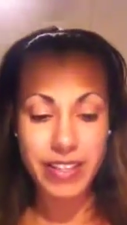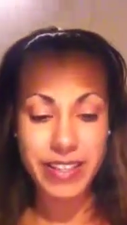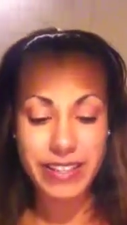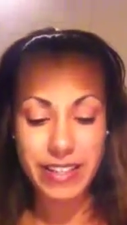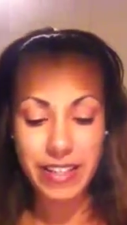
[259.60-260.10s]

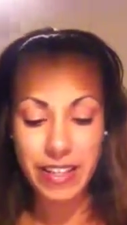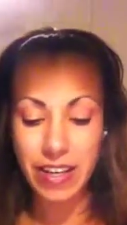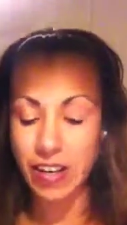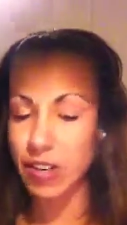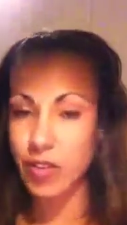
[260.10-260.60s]
testing.
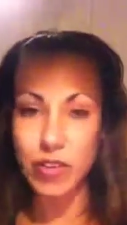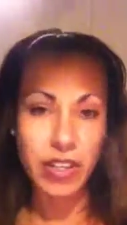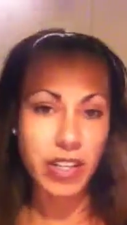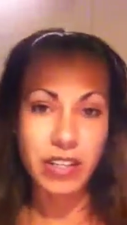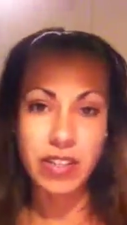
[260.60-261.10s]
Couldn't
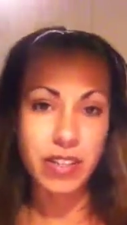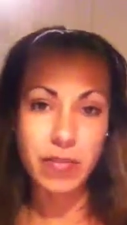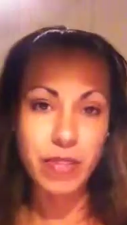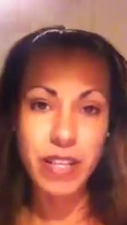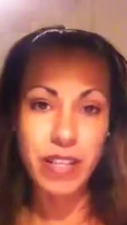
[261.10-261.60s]
get it to
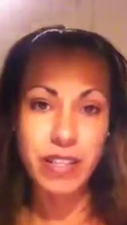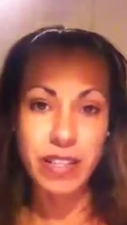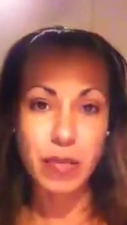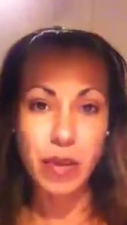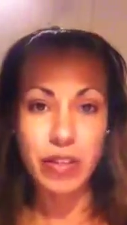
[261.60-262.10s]
come together
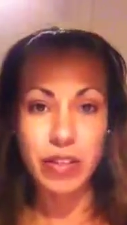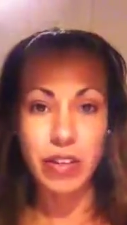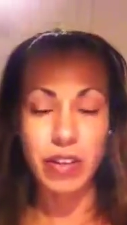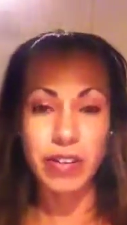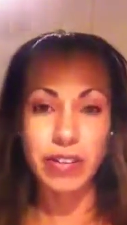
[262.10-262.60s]
to email to you
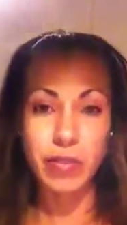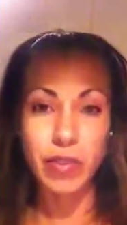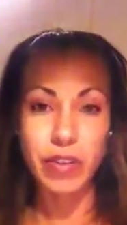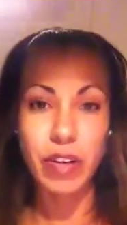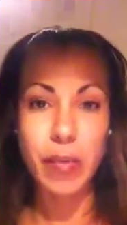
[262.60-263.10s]
guys, so I'm
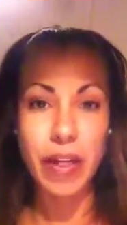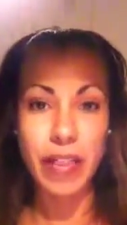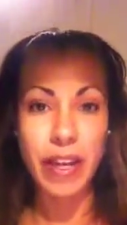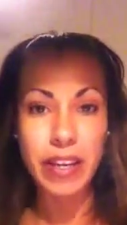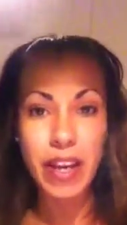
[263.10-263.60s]
sorry about
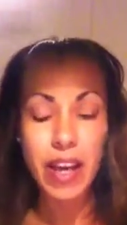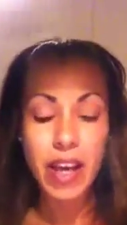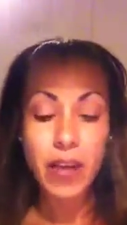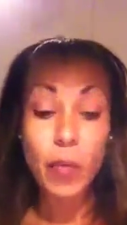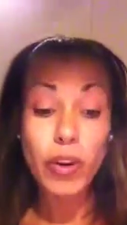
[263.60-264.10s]
that.
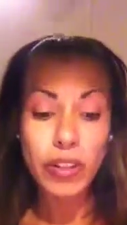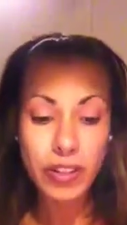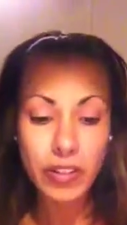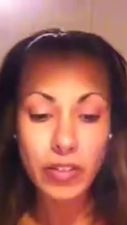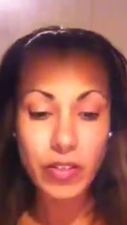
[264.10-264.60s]
What I
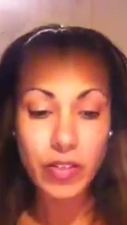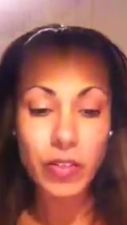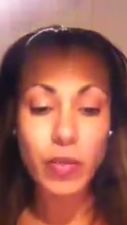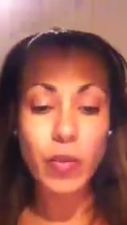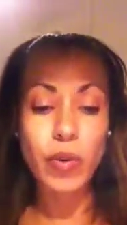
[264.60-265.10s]
did
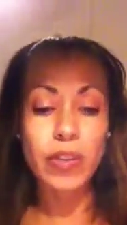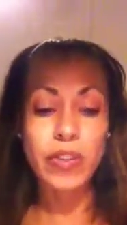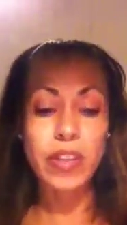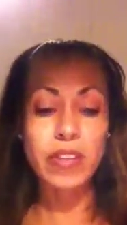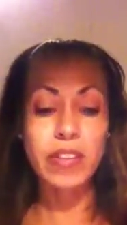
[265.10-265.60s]
do was
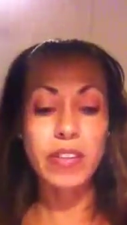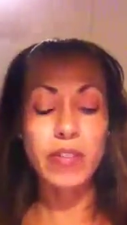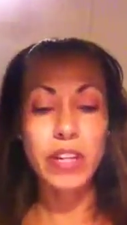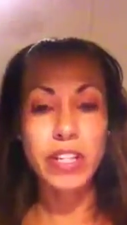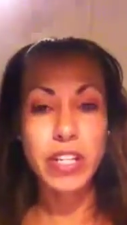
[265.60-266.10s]
the sit and
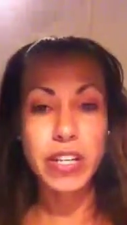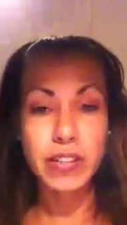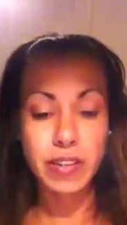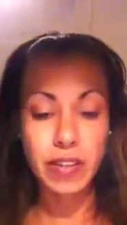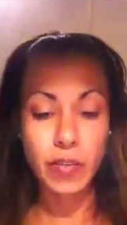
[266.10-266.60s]
reach
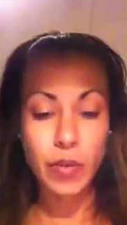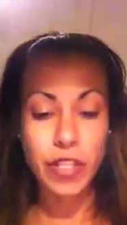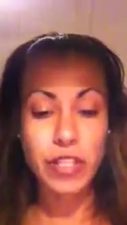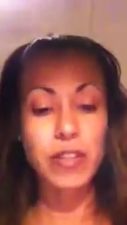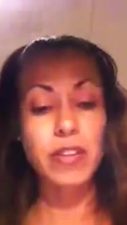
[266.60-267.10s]
test, in
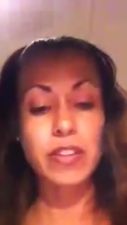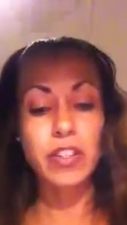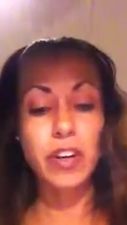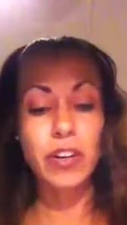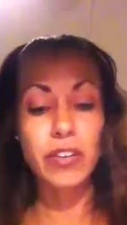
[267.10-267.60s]
which the
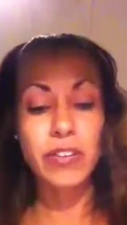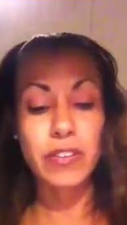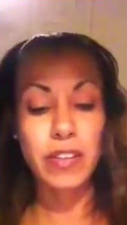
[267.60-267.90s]
child